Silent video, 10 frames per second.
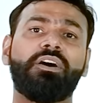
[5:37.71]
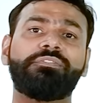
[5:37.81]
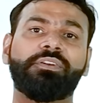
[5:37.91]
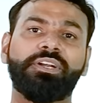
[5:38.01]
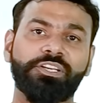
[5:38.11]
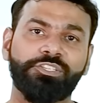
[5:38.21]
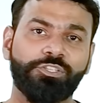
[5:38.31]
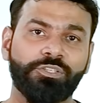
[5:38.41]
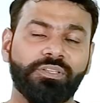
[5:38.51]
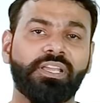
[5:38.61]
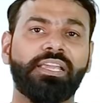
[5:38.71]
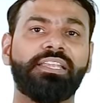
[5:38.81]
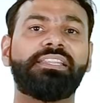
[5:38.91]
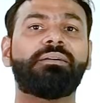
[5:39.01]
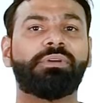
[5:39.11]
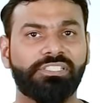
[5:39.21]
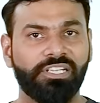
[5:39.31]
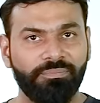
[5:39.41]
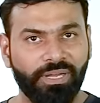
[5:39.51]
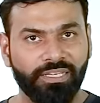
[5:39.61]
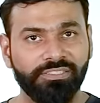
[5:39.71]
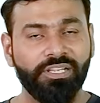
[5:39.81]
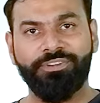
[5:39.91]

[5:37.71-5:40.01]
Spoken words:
of reduction in their muscle mass,